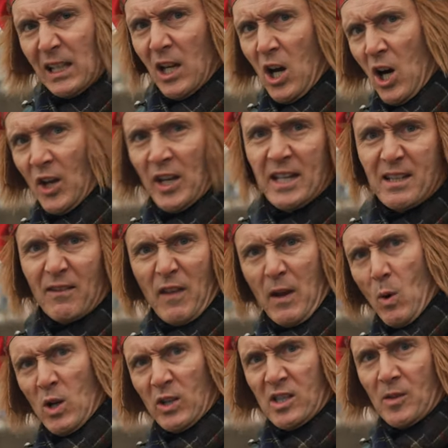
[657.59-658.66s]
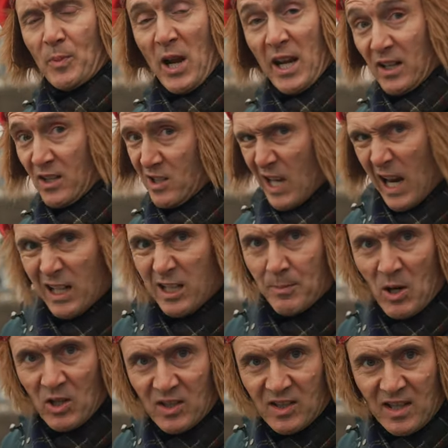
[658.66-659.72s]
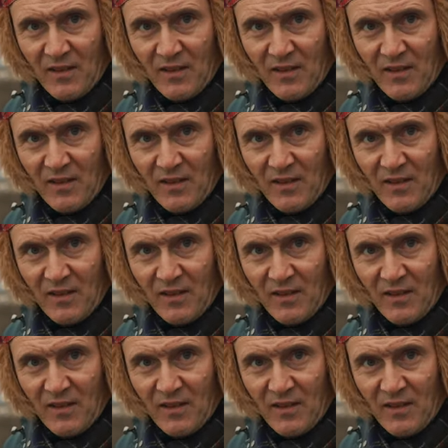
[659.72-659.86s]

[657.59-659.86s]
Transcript: honeys if they weren't spraying sex musks